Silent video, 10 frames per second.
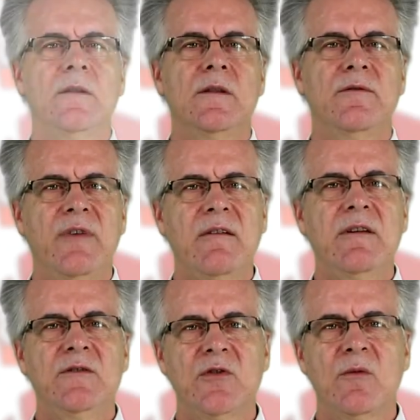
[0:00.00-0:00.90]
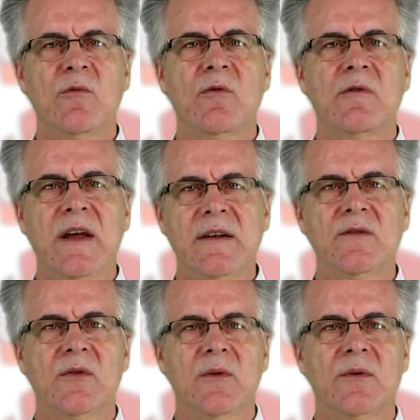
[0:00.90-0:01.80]
The very term
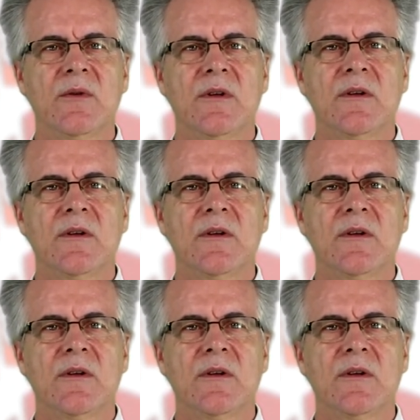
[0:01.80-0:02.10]
Oriental